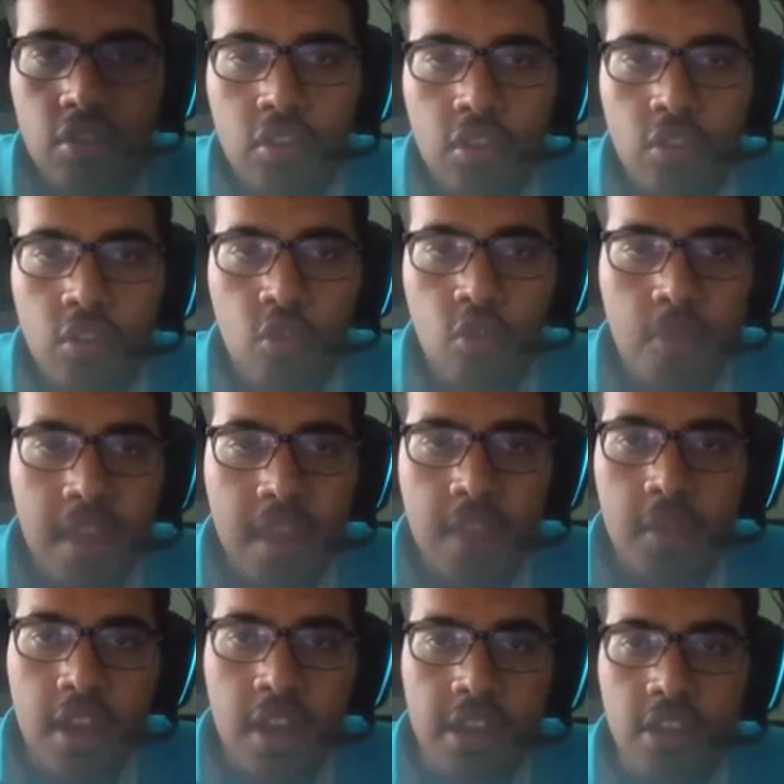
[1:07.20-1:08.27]
Group A we
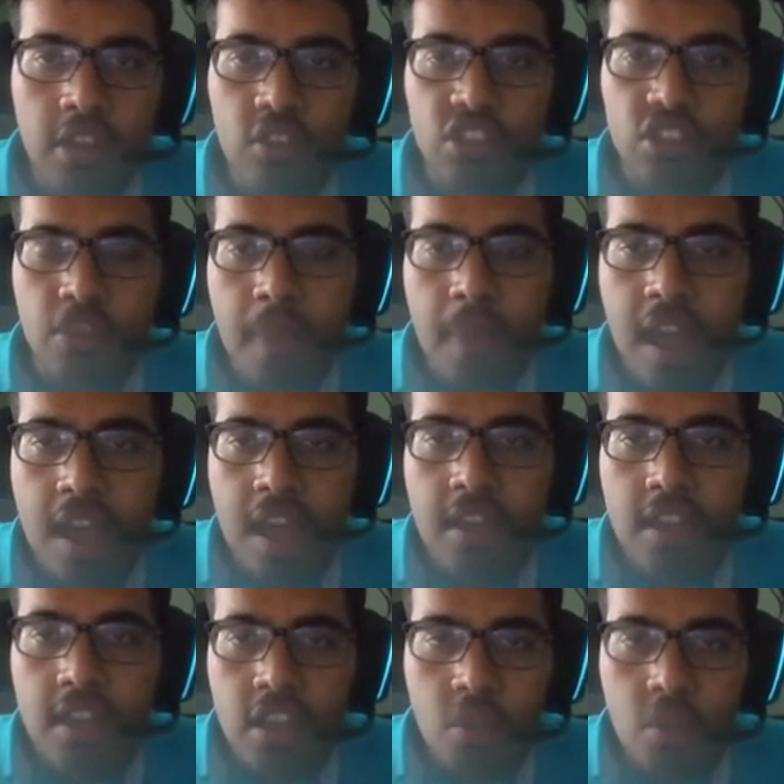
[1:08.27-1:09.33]
got here is Japan,
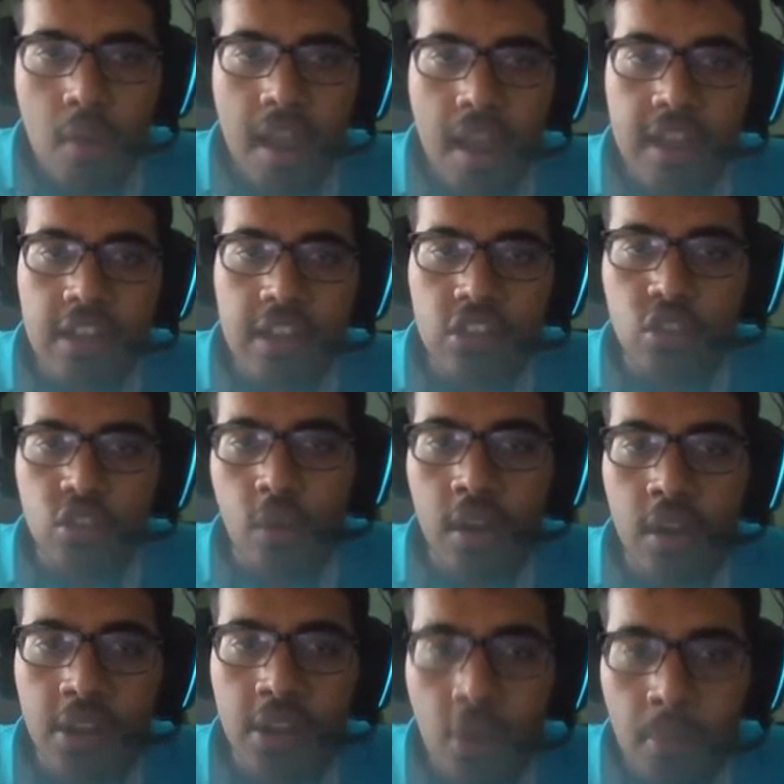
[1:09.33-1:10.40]
Iraq,
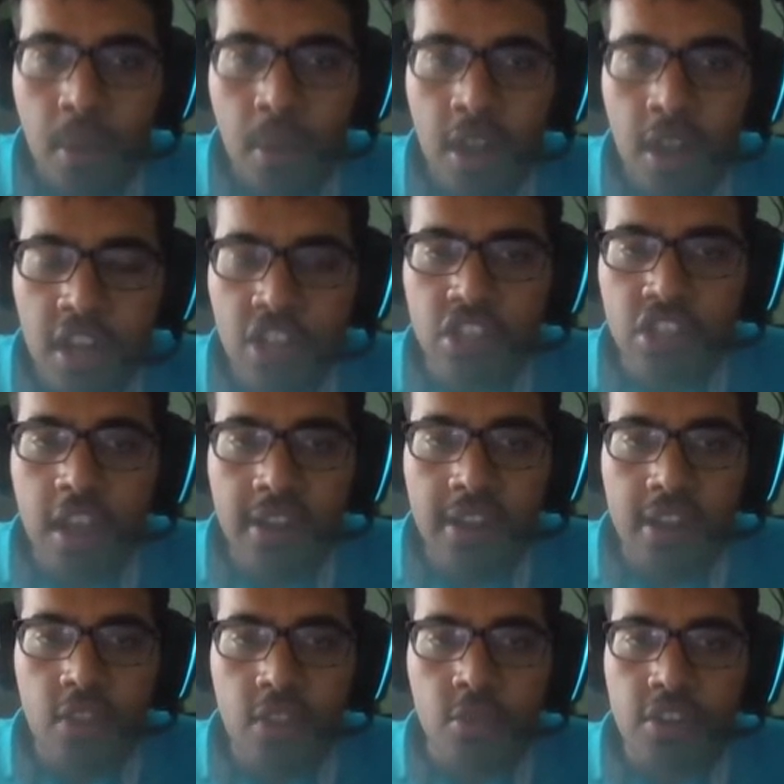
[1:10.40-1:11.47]
Jordan, Oman, China,
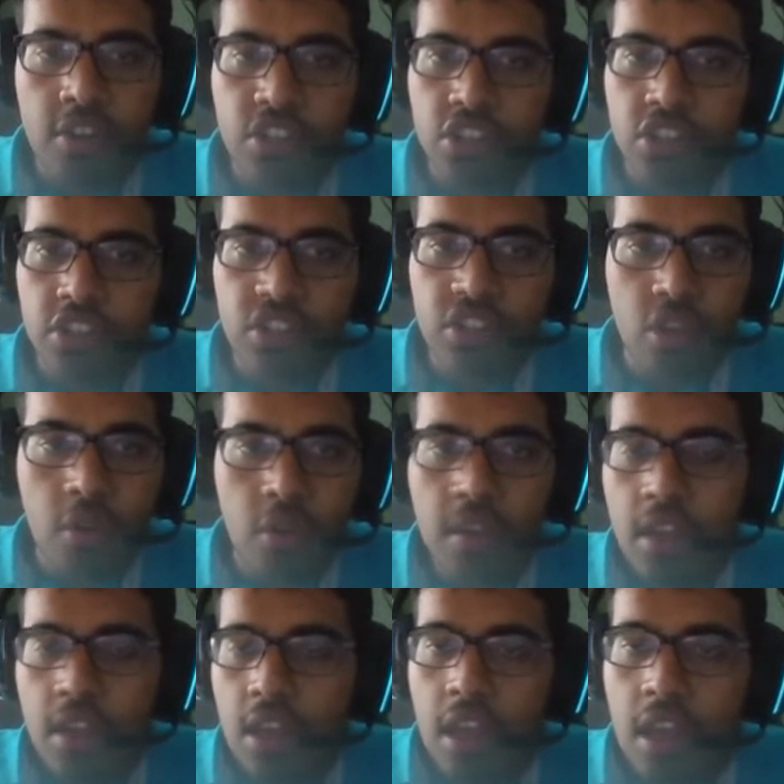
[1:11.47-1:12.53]
Indonesia. So
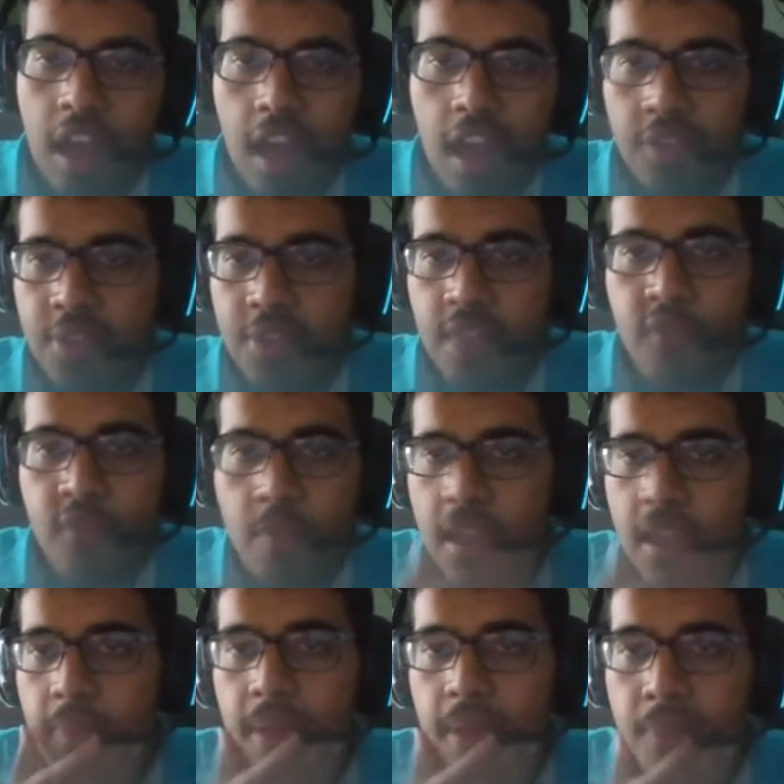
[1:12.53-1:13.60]
I think for
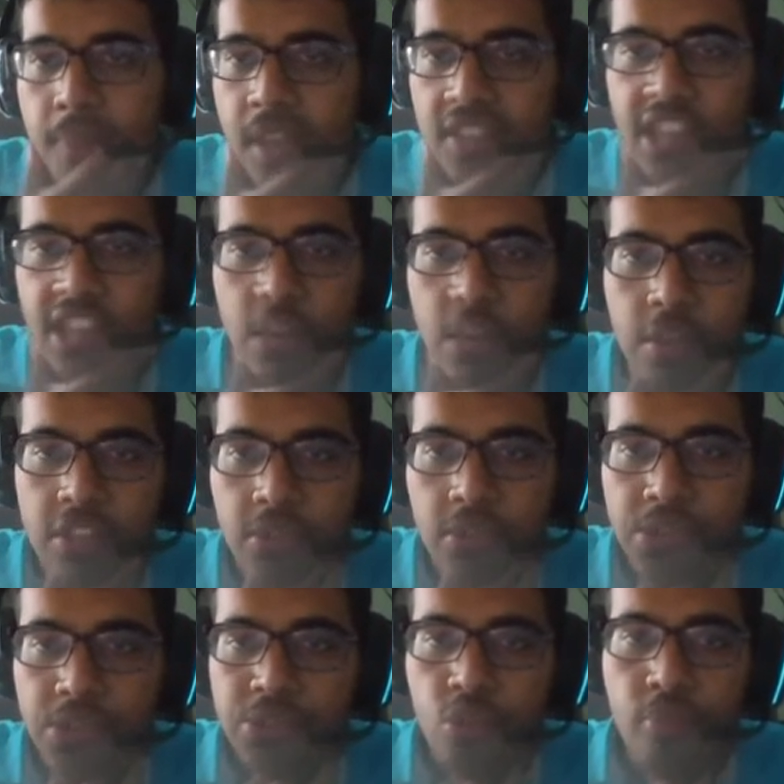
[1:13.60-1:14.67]
me, my big takeaways from
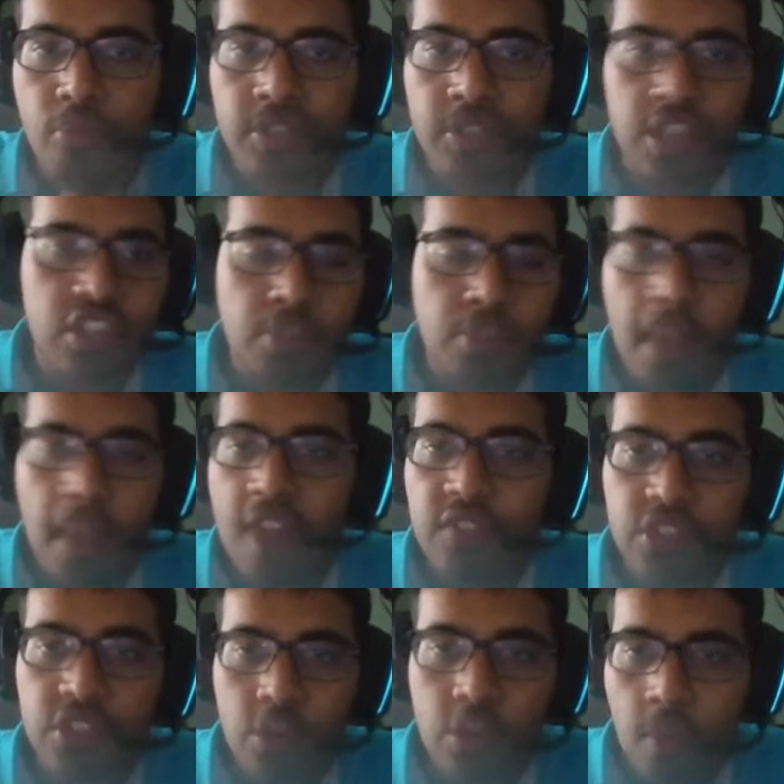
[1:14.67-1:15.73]
this group is that Japan
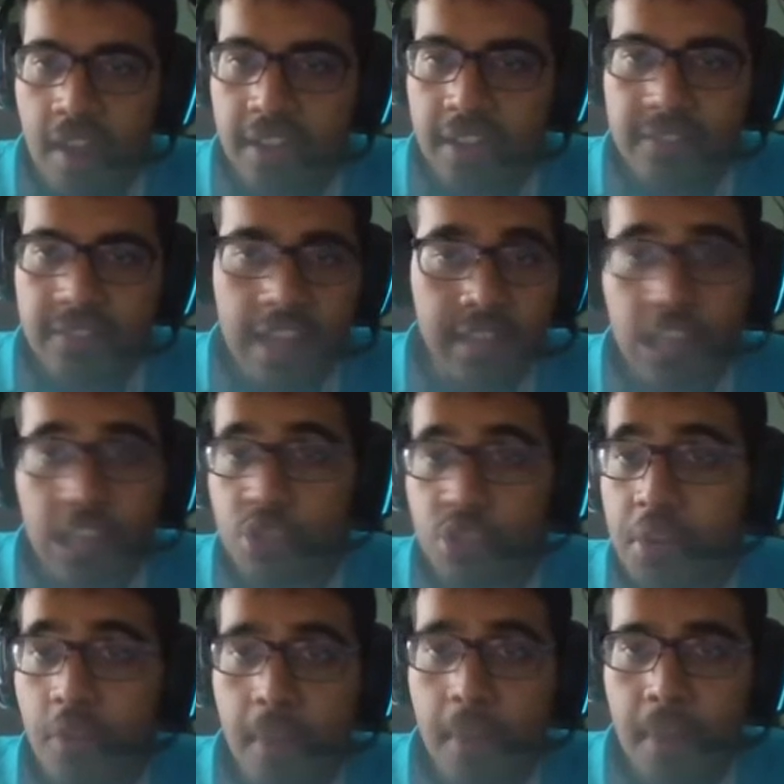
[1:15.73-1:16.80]
versus Iraq, that should be a
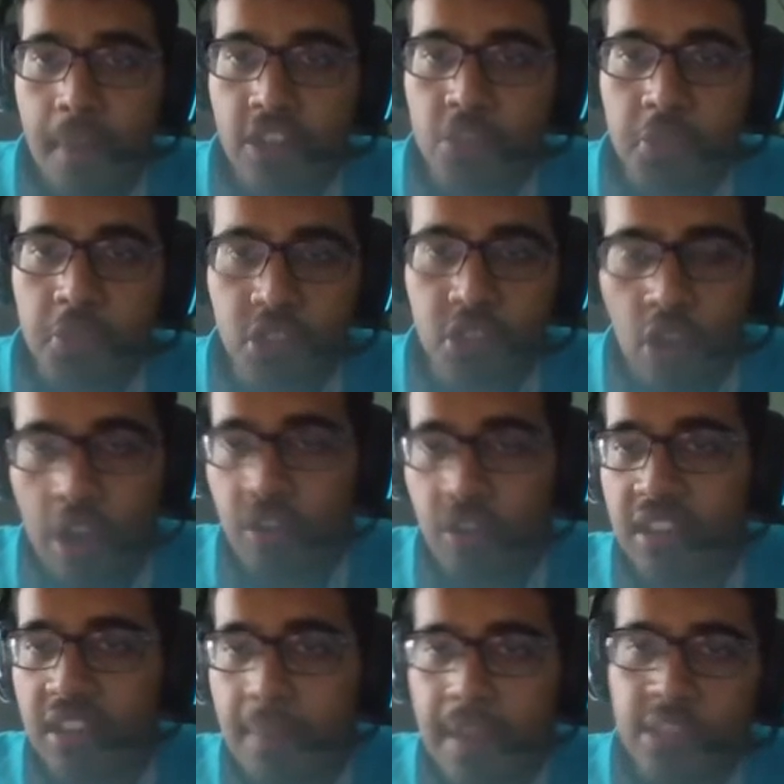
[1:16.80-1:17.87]
great matchup. We saw how good
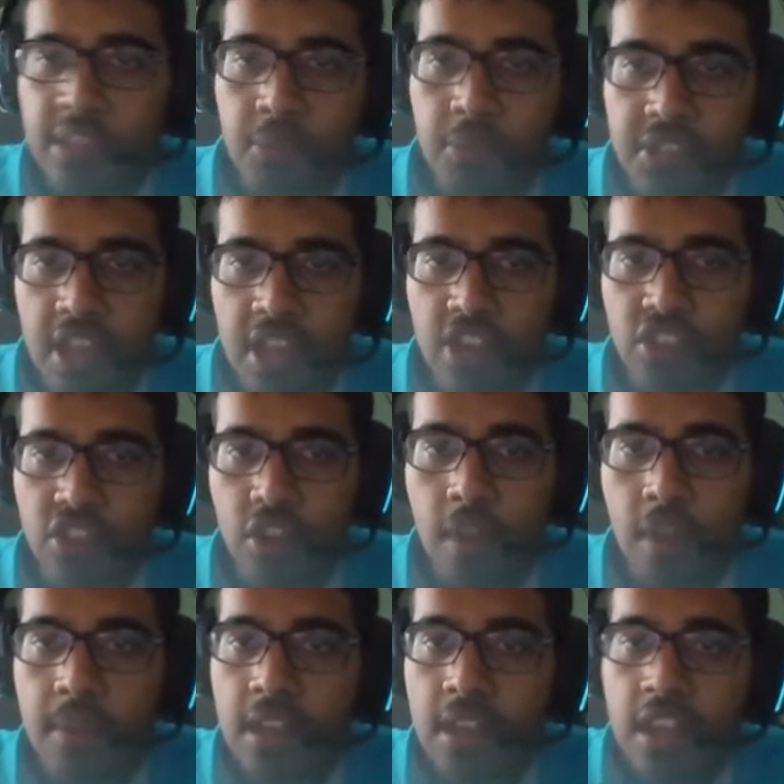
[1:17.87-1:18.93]
the matchup was, the Asian Cup.
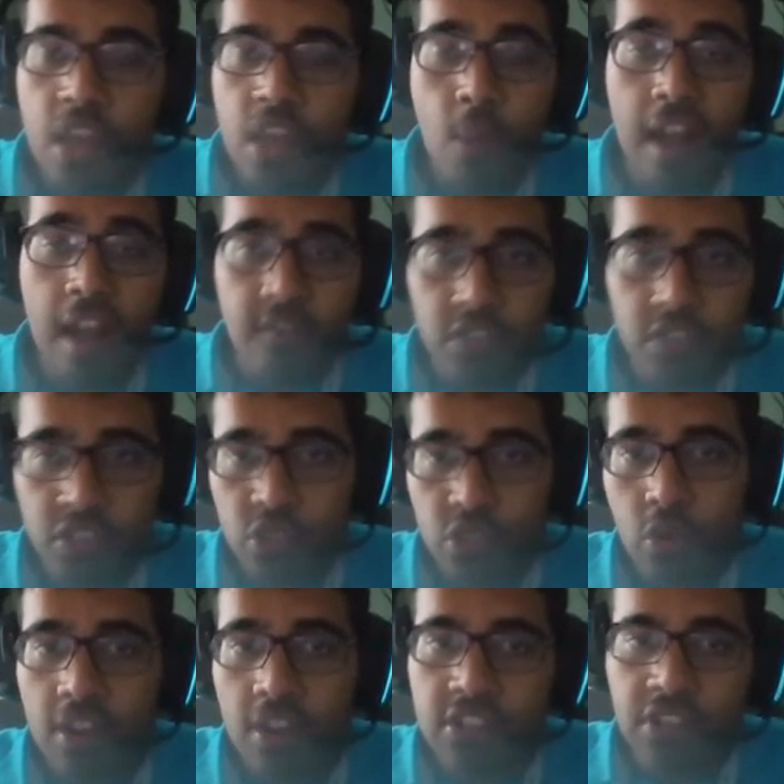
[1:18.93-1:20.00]
Iraq versus
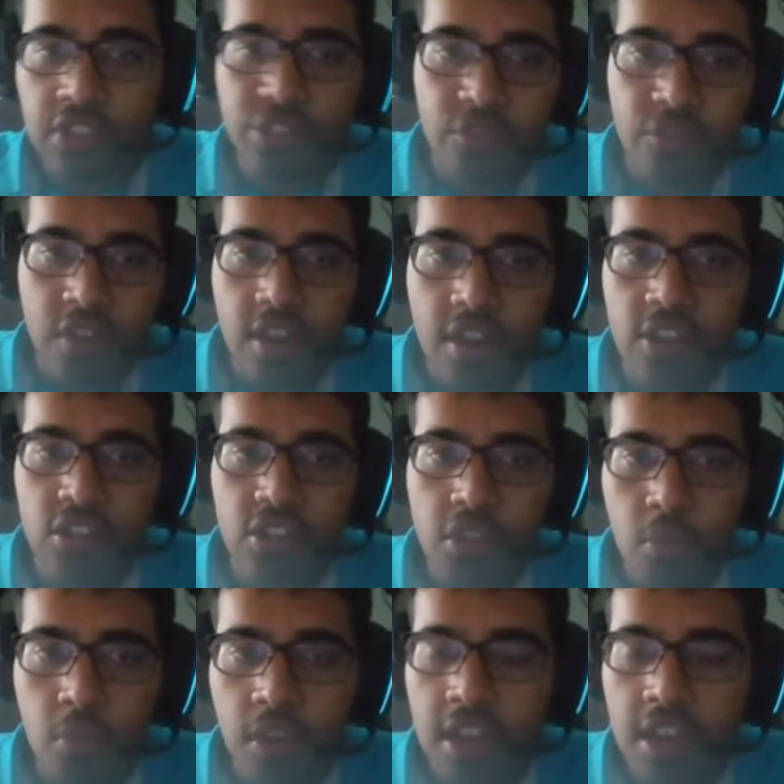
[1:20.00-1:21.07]
Jordan is also a very interesting
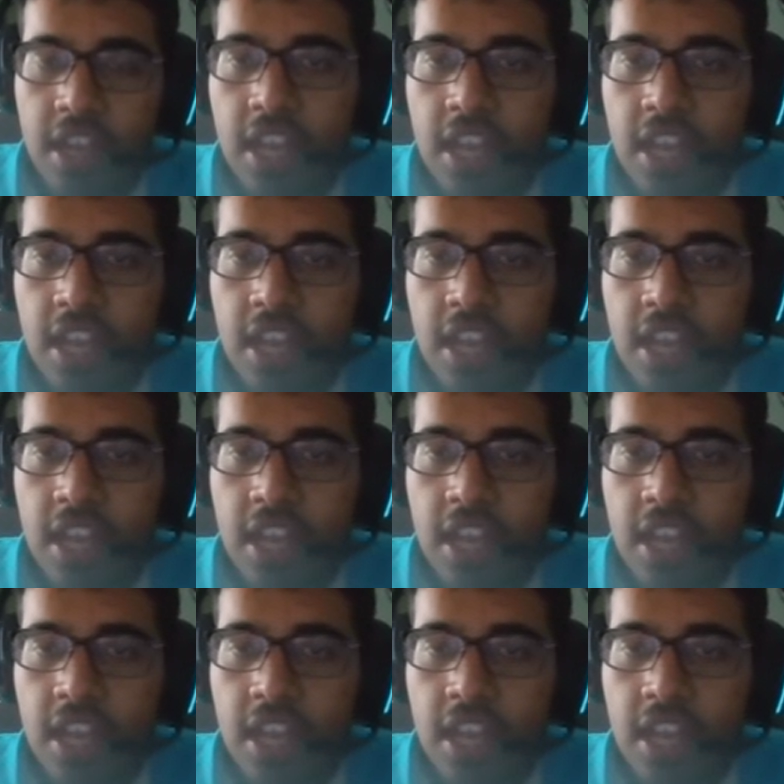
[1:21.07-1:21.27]
one.